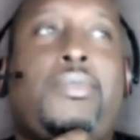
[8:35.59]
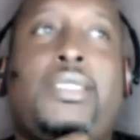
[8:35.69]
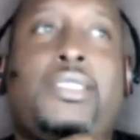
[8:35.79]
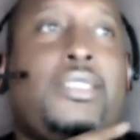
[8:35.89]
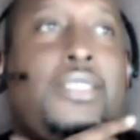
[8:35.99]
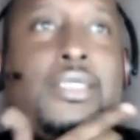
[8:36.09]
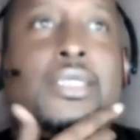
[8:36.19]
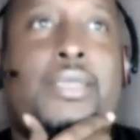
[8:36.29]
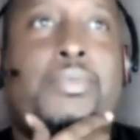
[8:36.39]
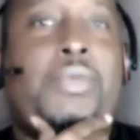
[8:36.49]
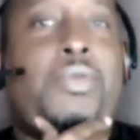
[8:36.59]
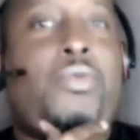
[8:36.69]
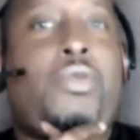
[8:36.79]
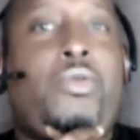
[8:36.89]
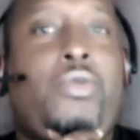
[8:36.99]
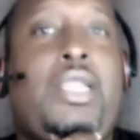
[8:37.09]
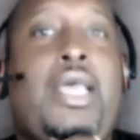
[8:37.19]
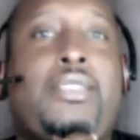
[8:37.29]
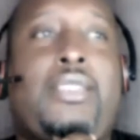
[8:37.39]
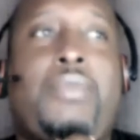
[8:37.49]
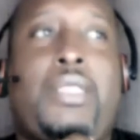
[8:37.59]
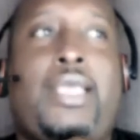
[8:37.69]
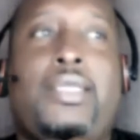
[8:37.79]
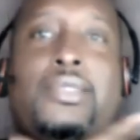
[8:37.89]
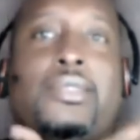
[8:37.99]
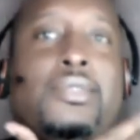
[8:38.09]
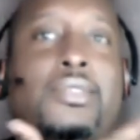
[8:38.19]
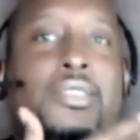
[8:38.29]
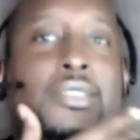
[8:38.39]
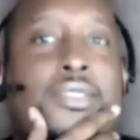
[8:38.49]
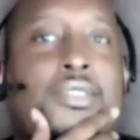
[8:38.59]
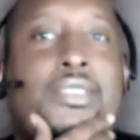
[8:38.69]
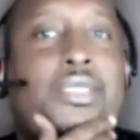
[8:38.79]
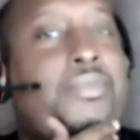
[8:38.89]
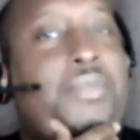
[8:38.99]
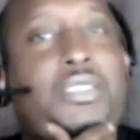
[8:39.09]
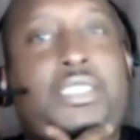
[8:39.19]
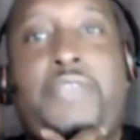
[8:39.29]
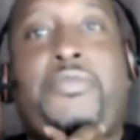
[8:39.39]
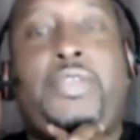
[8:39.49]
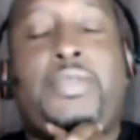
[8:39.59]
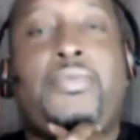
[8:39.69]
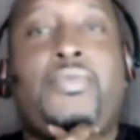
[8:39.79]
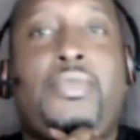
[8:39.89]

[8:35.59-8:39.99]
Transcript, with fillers: Man, she and people don't want to realize that, but like, she just she ain't much different